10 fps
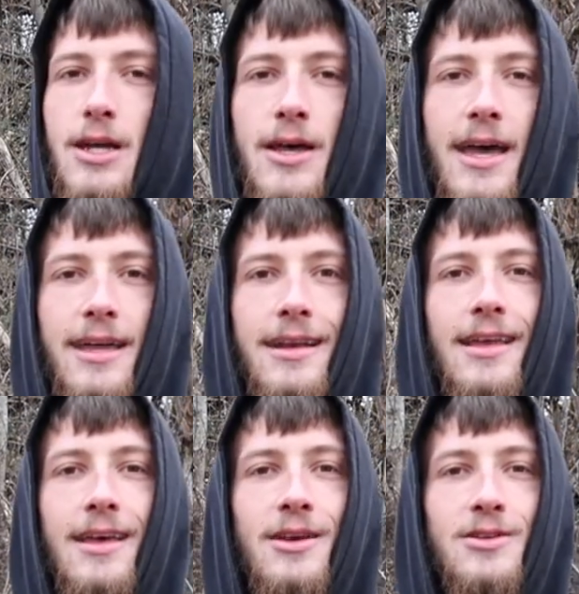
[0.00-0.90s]
gel head.
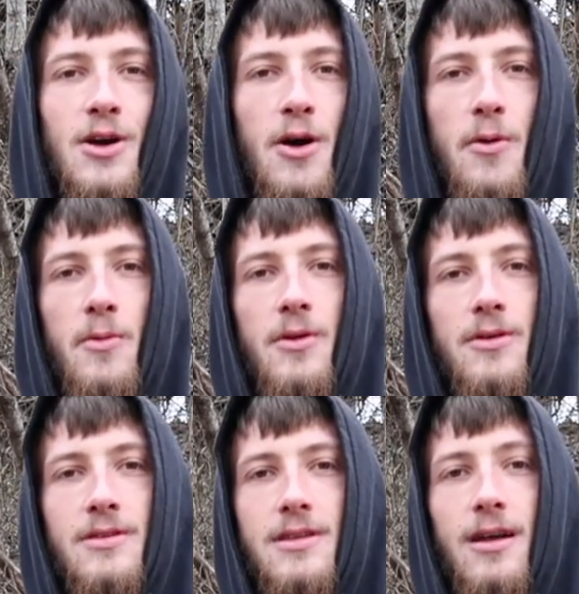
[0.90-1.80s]
So
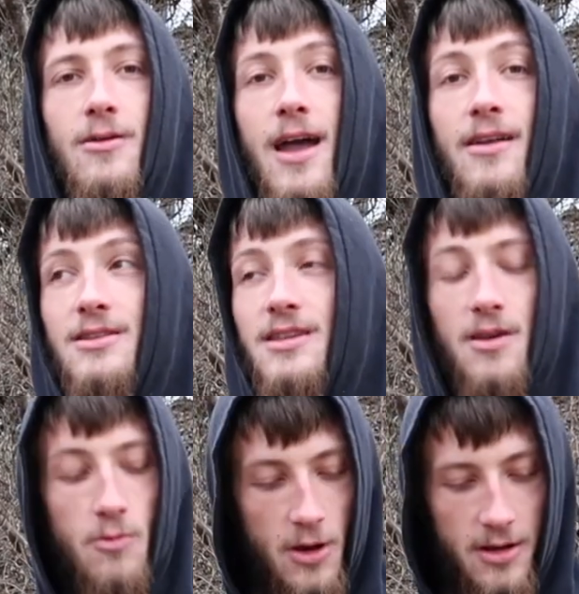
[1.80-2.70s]
stick around to
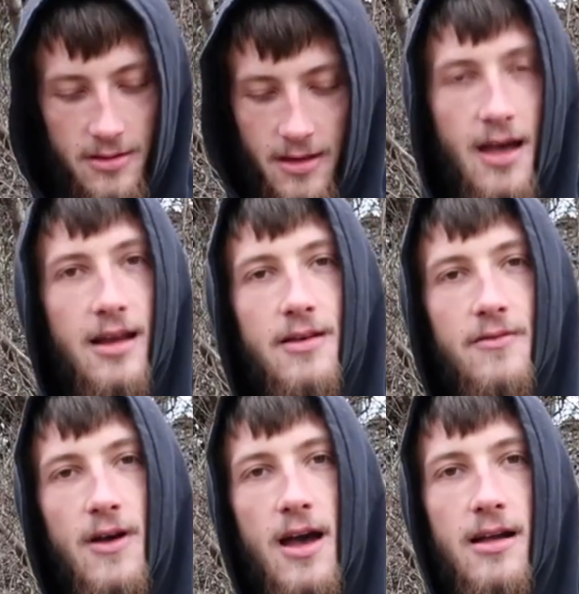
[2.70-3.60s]
see what kind
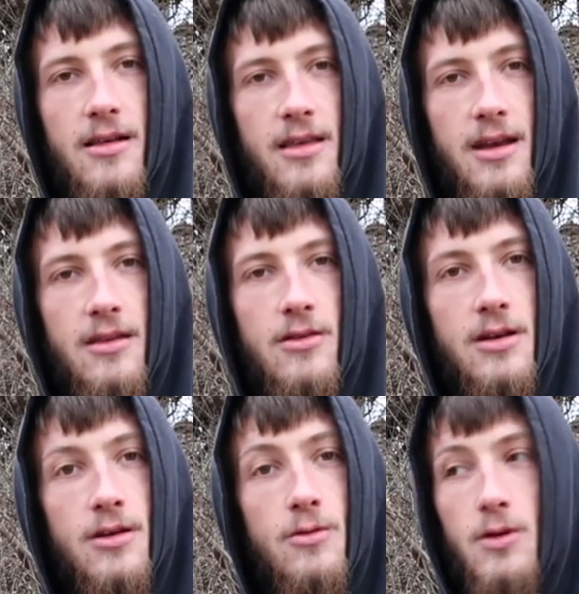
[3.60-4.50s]
of cleaning you
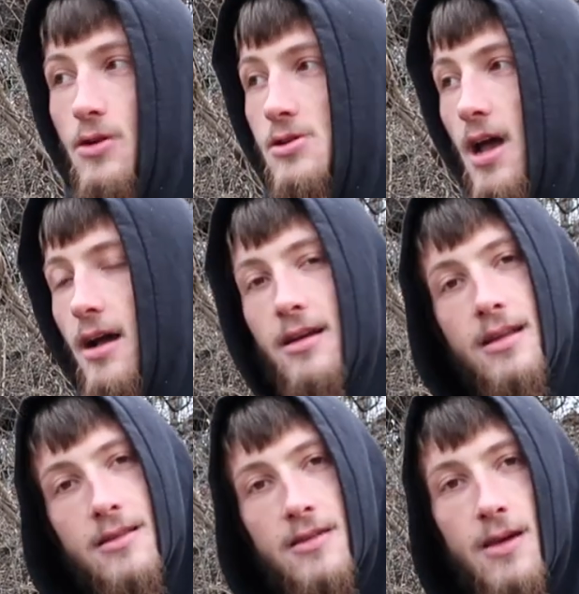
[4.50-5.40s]
can do with your
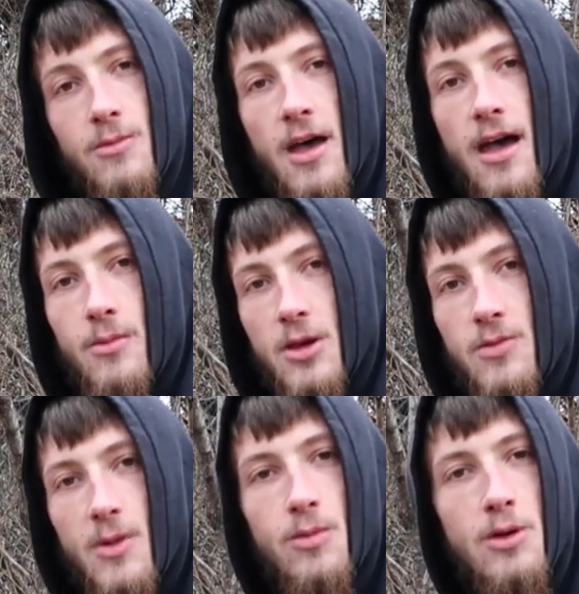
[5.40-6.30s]
shotgun at the same time
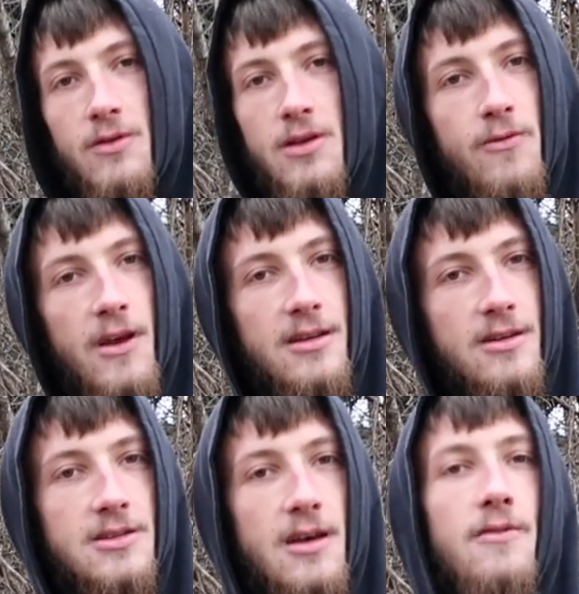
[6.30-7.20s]
as maybe even defending
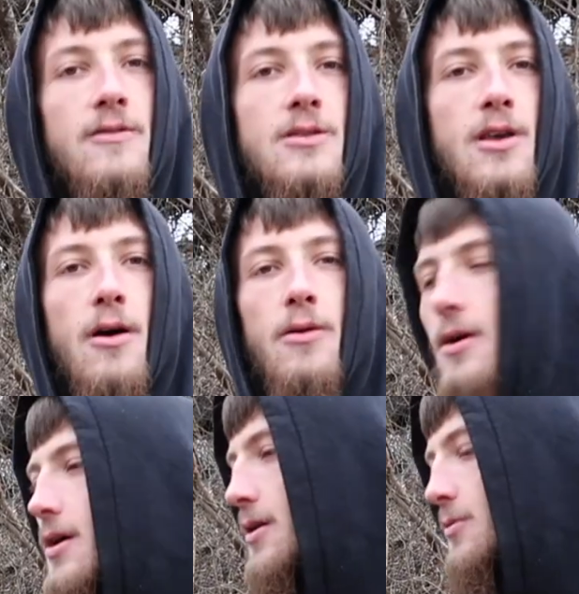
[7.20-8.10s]
yourself. So
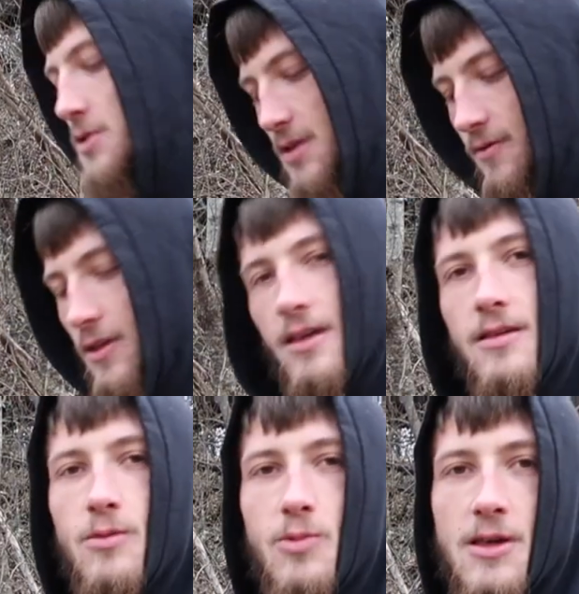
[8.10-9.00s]
we'll see if
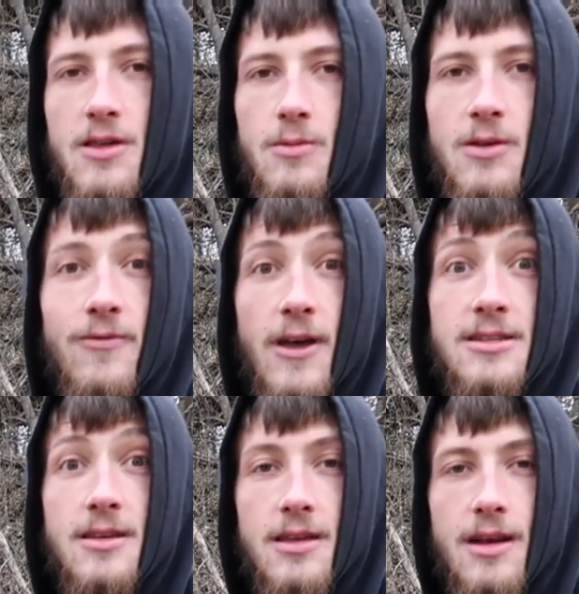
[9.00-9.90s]
these will be some
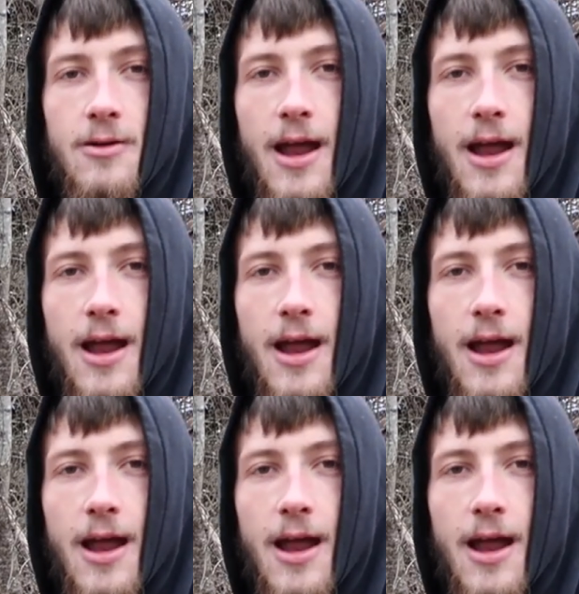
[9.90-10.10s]
defense cleaning